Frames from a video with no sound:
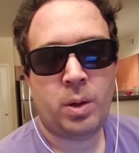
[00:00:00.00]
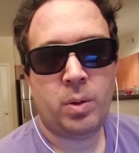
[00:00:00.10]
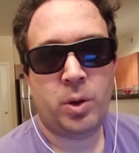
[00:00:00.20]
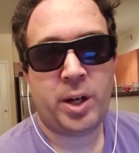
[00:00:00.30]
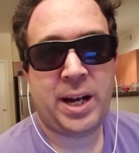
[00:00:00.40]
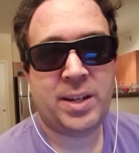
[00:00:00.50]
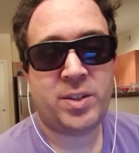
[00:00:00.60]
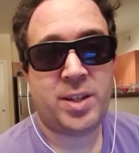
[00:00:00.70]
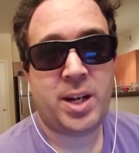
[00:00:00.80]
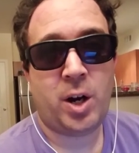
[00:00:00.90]
Well,
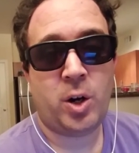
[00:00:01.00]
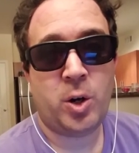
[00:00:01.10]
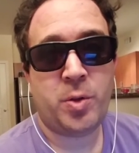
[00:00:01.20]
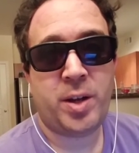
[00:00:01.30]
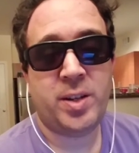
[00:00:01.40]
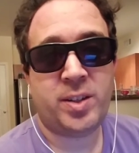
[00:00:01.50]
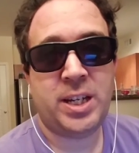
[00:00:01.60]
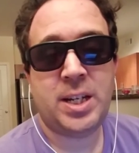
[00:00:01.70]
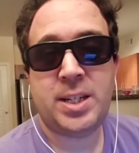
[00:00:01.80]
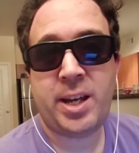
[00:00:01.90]
guys, the earth is
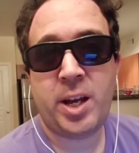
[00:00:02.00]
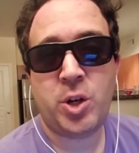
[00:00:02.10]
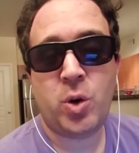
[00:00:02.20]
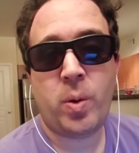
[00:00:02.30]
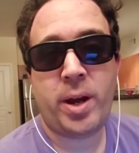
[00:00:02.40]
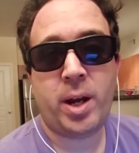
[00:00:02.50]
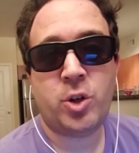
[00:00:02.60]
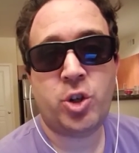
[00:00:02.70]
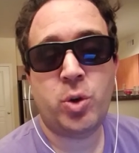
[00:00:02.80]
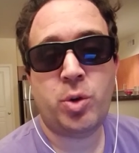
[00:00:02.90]

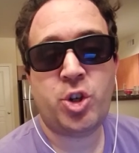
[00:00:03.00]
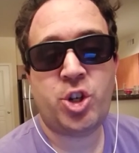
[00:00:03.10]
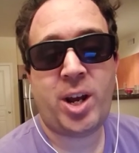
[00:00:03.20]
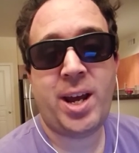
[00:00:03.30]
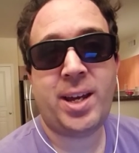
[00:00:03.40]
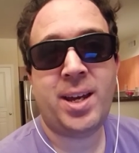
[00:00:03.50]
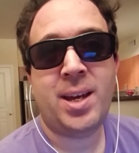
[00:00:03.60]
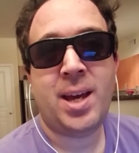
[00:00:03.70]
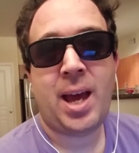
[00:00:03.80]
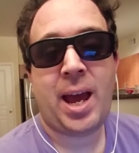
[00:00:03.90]
continuing to shake
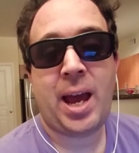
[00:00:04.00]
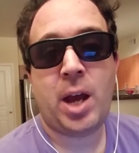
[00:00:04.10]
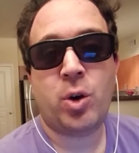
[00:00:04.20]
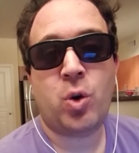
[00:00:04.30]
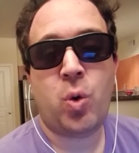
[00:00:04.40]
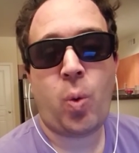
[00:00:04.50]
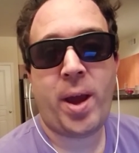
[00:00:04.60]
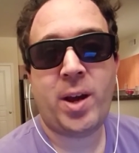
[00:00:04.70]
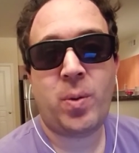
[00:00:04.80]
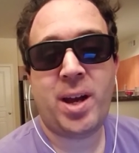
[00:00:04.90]
and
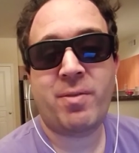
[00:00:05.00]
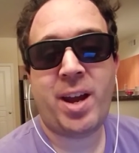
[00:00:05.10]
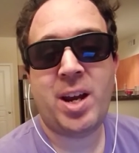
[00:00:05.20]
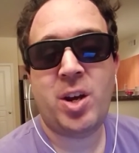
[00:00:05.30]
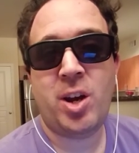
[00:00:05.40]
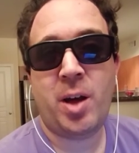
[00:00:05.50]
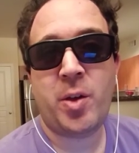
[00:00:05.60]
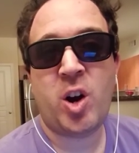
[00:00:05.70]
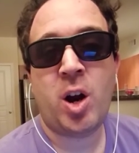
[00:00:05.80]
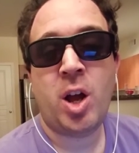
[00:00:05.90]
quake. We have
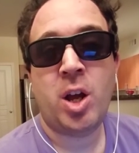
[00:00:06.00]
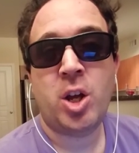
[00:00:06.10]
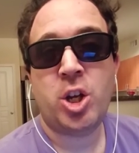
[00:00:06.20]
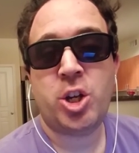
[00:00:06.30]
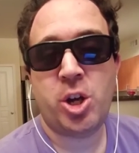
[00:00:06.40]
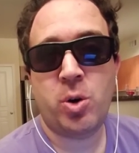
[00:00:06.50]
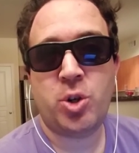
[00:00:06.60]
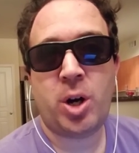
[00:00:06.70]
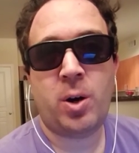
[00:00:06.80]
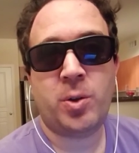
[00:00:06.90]
another
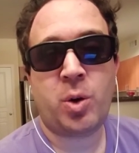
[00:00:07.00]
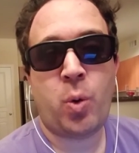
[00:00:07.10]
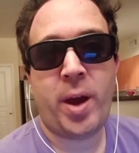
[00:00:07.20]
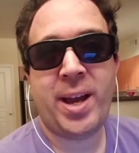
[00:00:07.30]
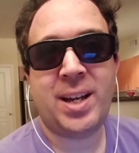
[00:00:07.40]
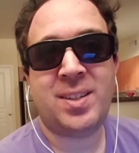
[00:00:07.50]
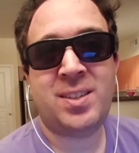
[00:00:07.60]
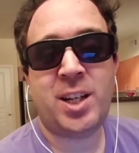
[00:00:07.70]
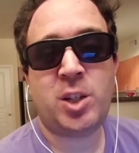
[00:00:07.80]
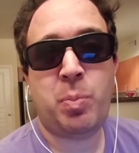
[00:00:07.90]
huge earthquake, a
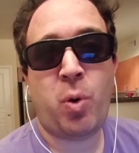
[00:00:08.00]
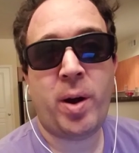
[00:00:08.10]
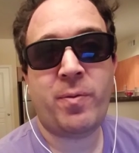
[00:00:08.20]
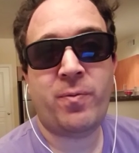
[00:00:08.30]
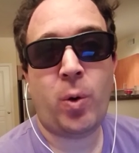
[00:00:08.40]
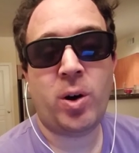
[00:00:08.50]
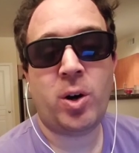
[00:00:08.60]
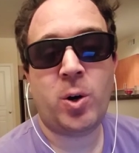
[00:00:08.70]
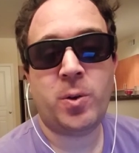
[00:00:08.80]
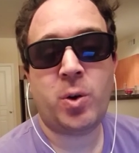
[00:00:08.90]
6.4
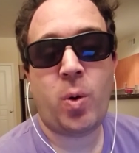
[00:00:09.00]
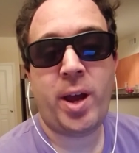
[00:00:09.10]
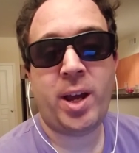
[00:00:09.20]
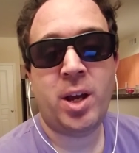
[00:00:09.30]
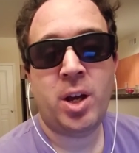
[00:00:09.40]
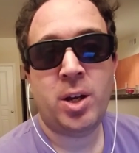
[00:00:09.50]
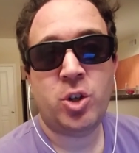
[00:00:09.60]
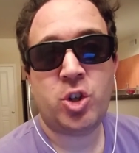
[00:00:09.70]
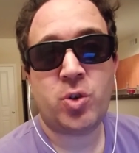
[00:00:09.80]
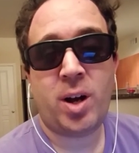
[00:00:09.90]
earthquake
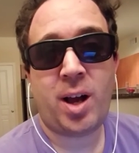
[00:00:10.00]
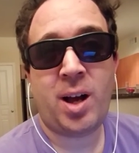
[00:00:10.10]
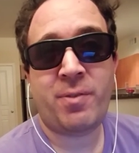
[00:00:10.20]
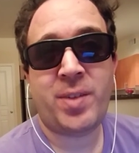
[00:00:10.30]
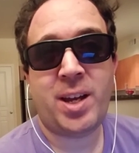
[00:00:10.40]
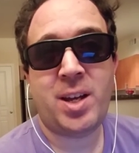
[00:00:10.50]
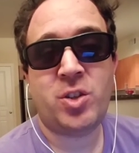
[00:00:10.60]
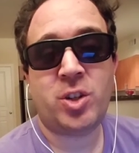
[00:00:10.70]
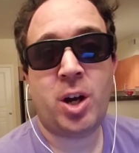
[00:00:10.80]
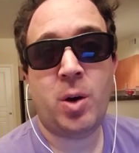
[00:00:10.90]
struck off the
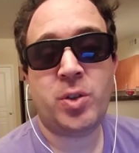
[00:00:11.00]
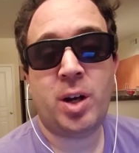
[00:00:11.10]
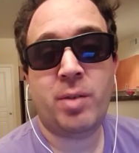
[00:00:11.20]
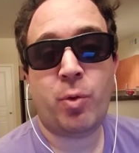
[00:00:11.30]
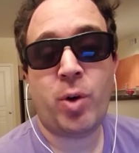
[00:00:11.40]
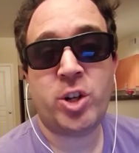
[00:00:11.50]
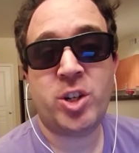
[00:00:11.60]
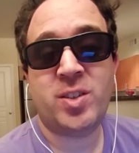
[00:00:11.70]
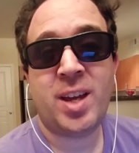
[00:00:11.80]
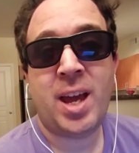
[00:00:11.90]
east coast of
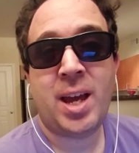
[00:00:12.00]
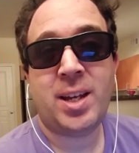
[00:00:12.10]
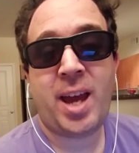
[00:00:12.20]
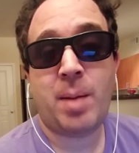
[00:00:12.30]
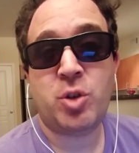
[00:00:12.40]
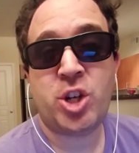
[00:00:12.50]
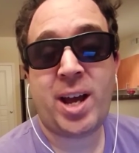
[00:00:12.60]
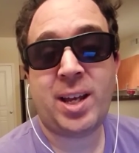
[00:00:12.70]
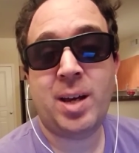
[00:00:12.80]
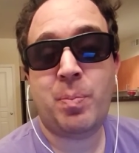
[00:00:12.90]
Russia's
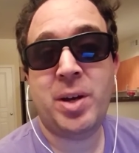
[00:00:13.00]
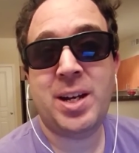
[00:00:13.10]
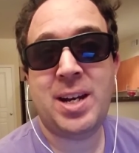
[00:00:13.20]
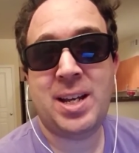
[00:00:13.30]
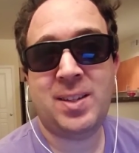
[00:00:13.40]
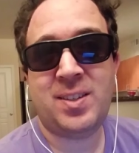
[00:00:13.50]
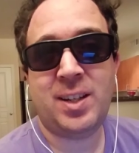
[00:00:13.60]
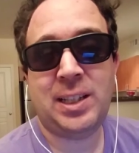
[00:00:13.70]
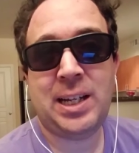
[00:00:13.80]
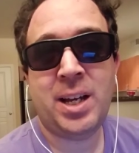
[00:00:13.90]
Kamchatka
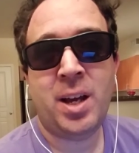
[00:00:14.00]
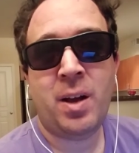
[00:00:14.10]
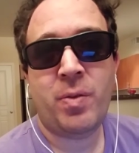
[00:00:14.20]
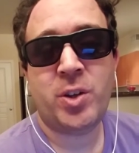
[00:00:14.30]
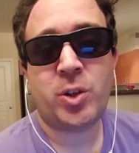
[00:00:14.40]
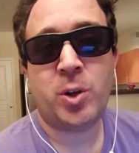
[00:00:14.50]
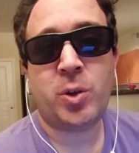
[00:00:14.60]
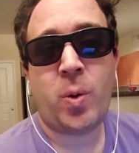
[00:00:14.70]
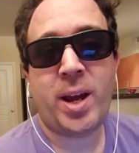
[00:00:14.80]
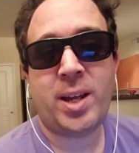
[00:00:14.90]
Peninsula. This
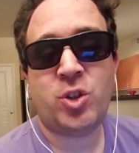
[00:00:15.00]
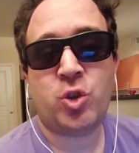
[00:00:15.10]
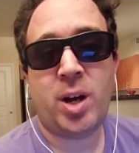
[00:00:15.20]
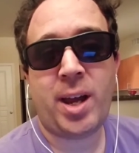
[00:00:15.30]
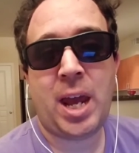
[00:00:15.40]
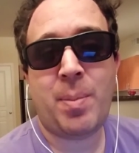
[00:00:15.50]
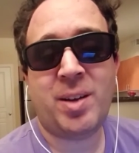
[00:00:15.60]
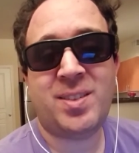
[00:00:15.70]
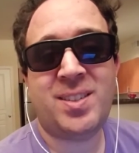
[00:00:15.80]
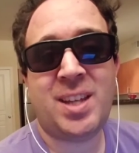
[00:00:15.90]
earthquake struck at
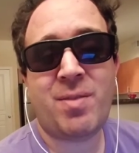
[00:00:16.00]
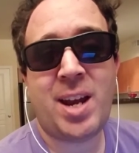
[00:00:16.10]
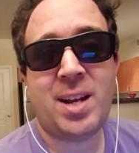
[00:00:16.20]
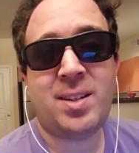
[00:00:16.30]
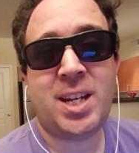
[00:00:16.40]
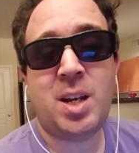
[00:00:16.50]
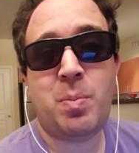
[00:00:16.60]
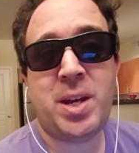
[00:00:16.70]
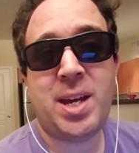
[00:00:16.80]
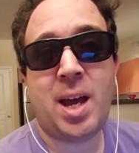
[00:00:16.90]
about
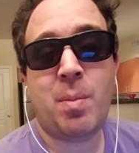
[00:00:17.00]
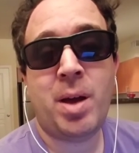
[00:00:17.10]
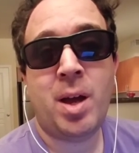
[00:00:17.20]
7:18 p.m.